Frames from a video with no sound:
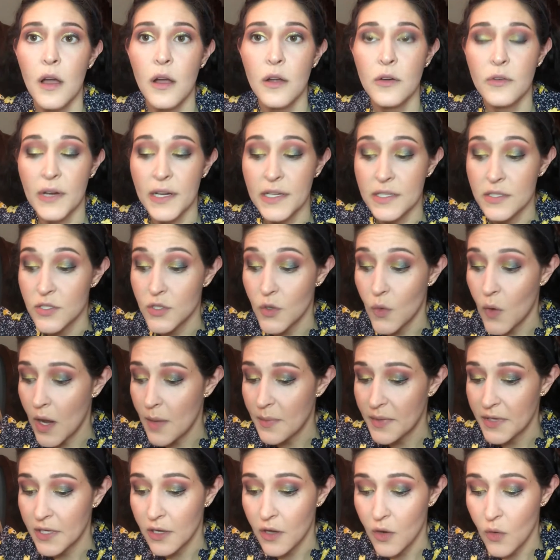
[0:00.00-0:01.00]
All right, so I'm
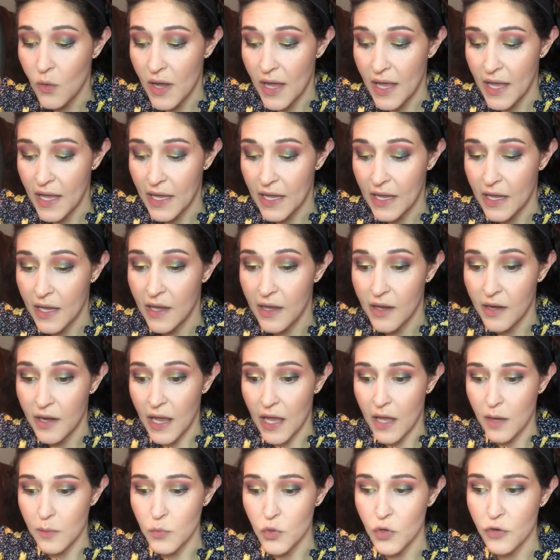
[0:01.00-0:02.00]
gonna go ahead
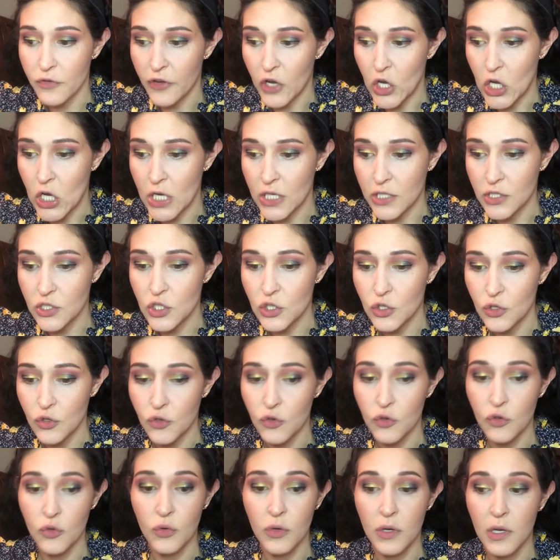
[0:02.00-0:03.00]
and move on
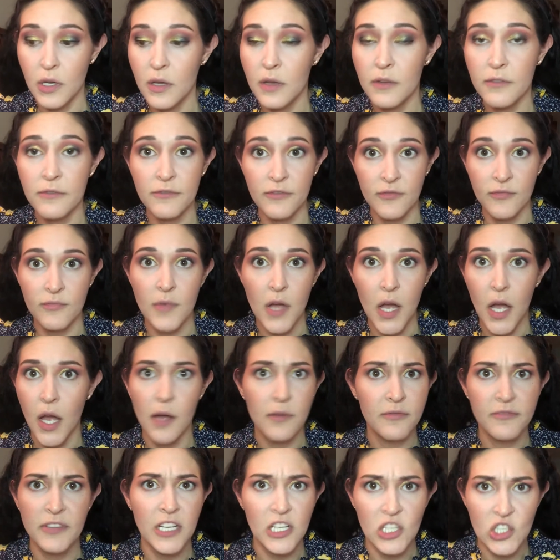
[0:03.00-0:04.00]
to
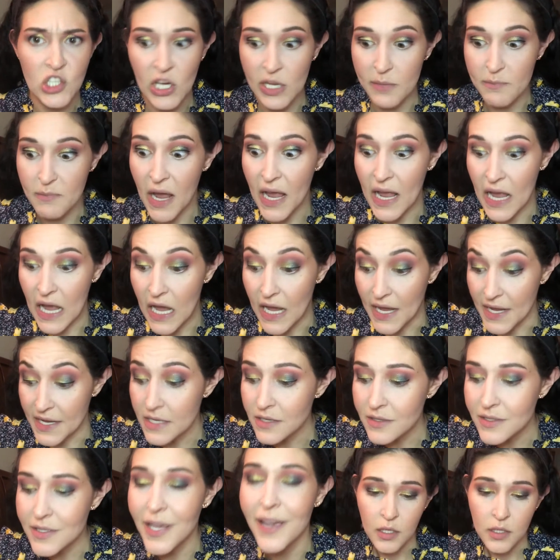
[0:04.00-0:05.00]
finishing my
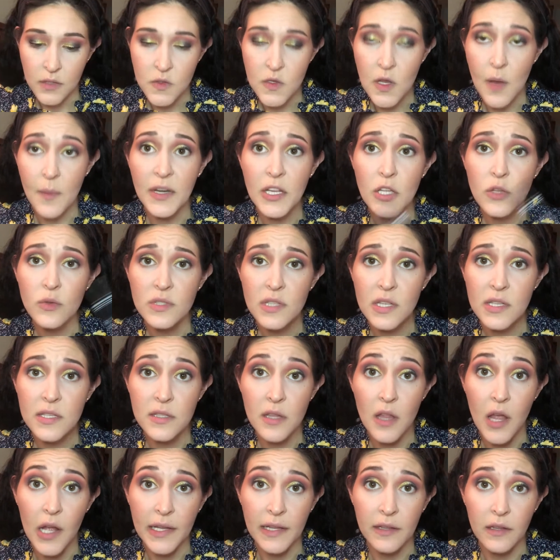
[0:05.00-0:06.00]
eyes. So I'm gonna use this
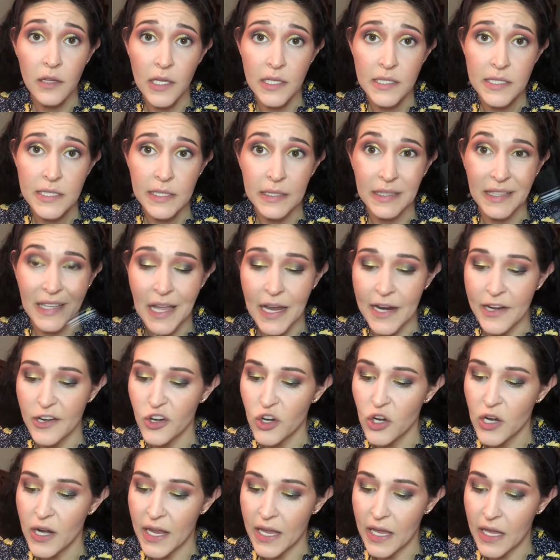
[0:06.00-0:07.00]
Lottie London
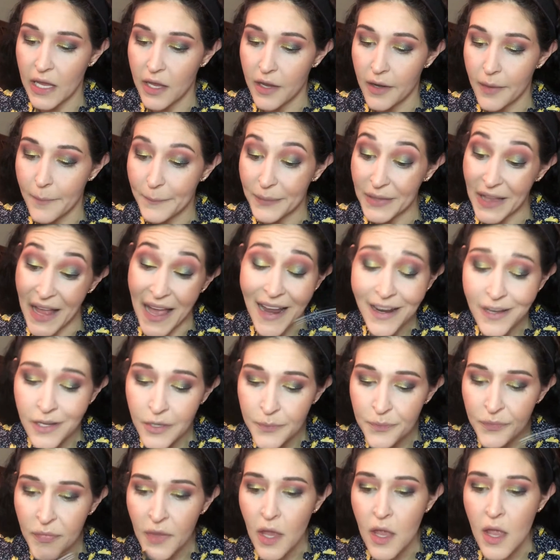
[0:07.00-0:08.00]
liner in black.
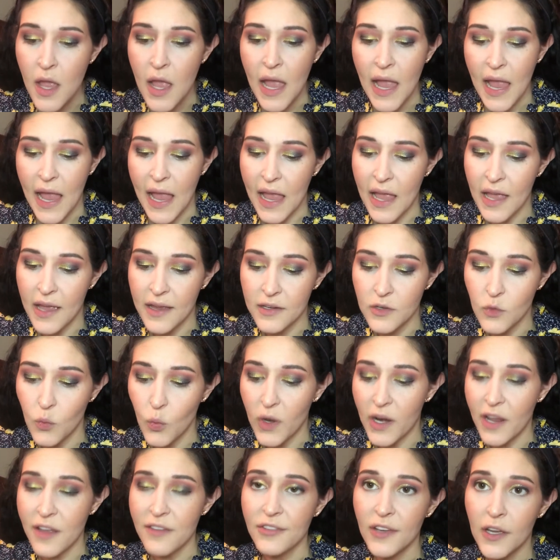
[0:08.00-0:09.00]
And
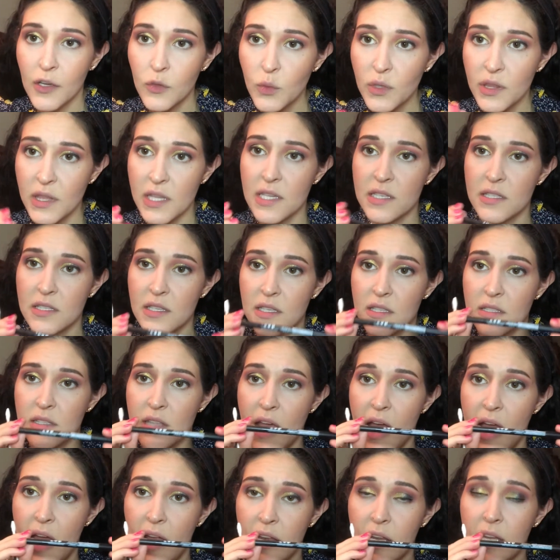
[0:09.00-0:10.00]
what I found with this is
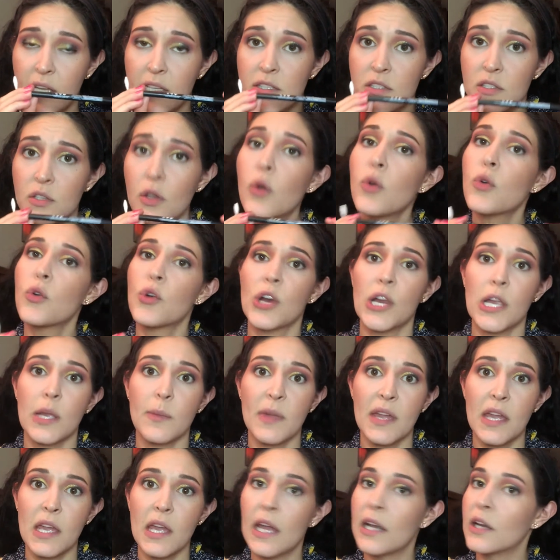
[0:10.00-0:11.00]
that it's so
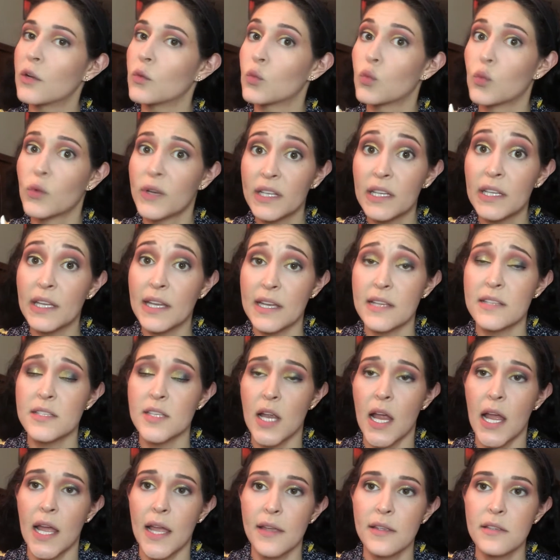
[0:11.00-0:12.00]
creamy and it really is
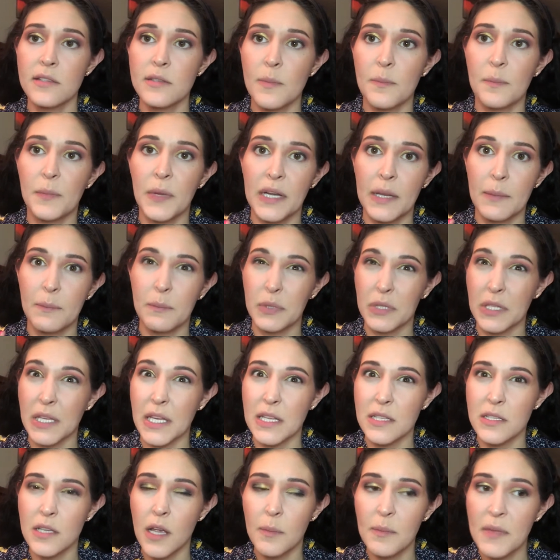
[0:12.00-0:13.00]
nice, but it
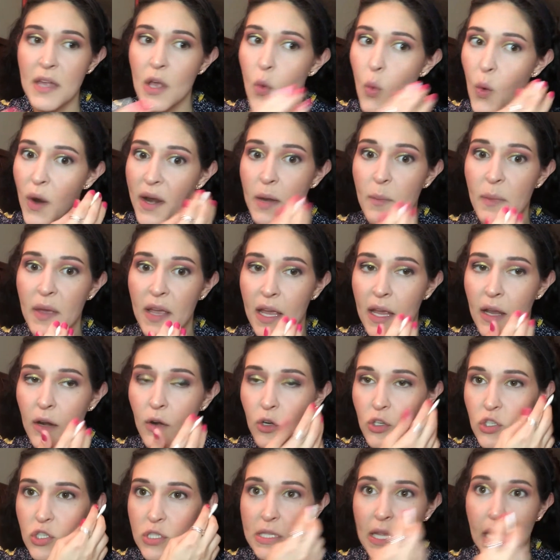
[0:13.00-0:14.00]
bleeds on me quite a bit,
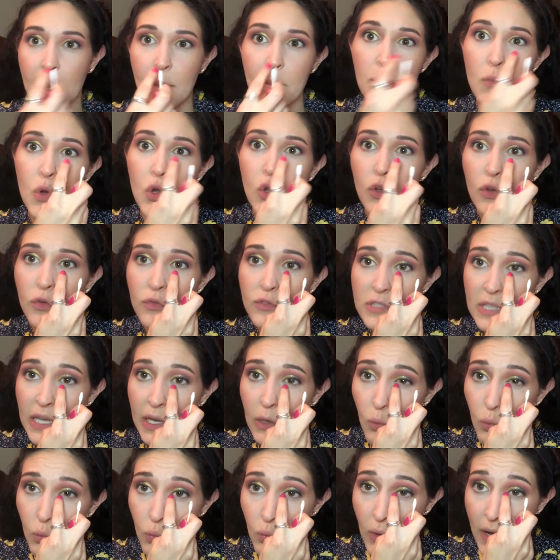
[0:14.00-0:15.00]
or just like moves
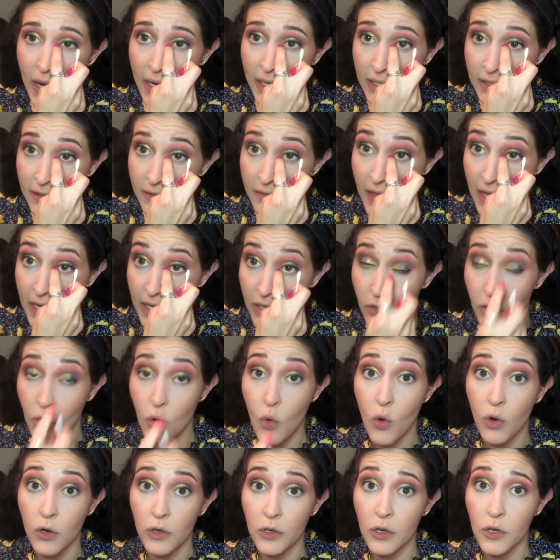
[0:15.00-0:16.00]
like right into that inner
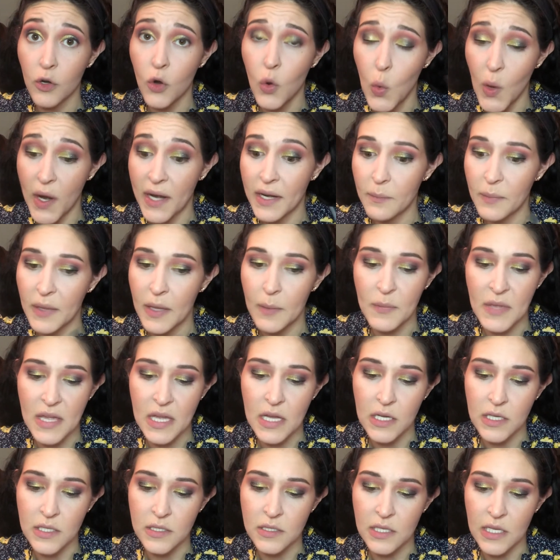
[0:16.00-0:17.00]
corner quite a bit
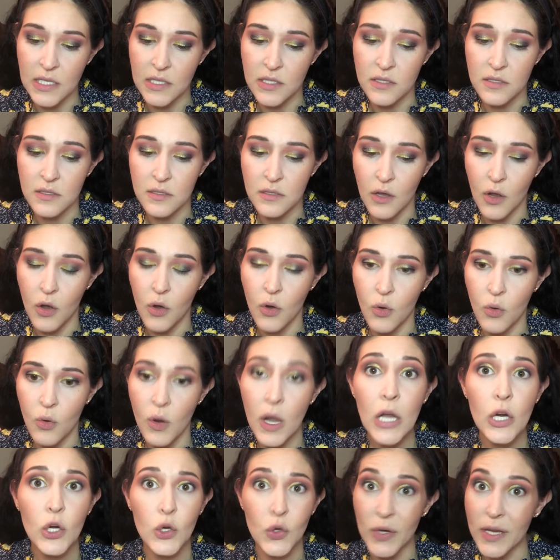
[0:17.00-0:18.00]
because it's
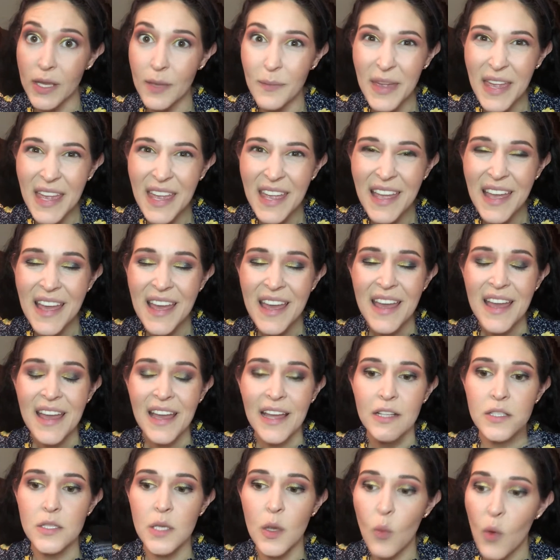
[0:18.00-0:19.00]
so creamy.
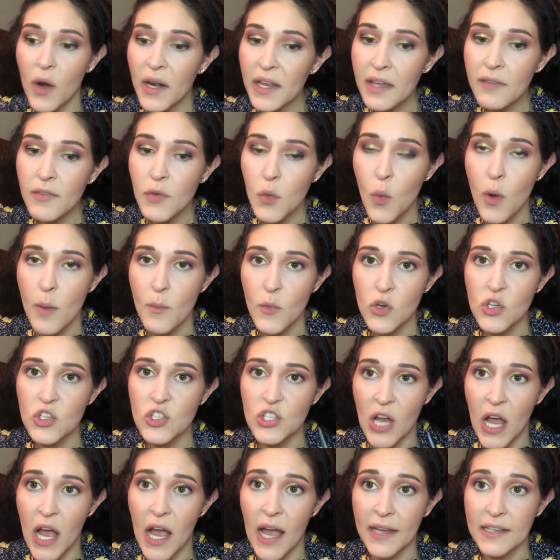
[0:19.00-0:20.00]
And so I wanna give it one more
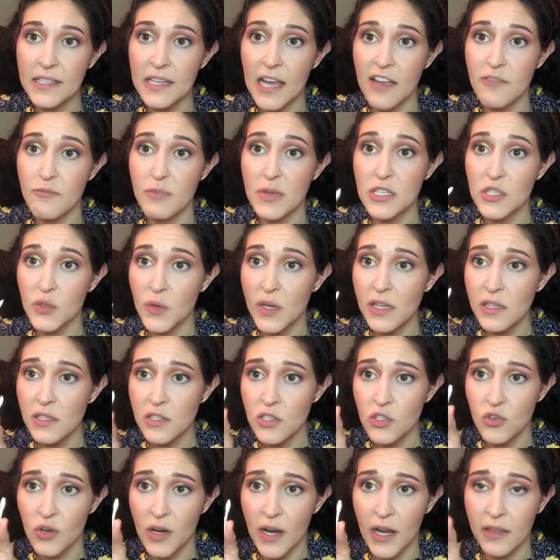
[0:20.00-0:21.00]
shot. I've been doing
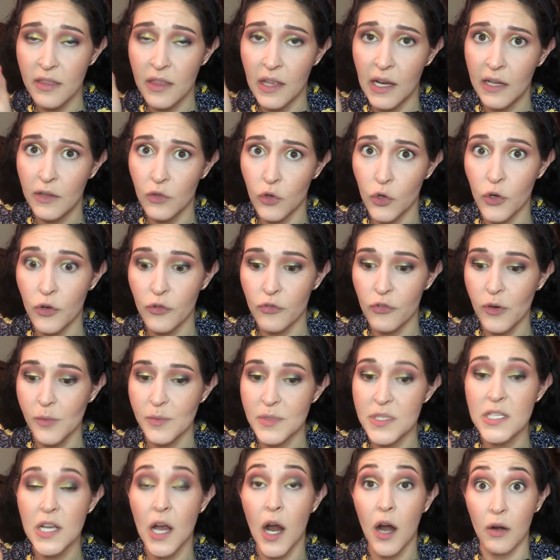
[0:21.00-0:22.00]
this trick that I learned
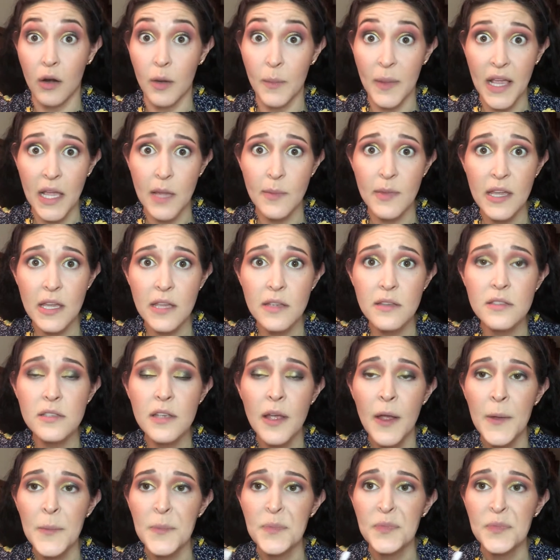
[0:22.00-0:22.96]
from Tara Babies.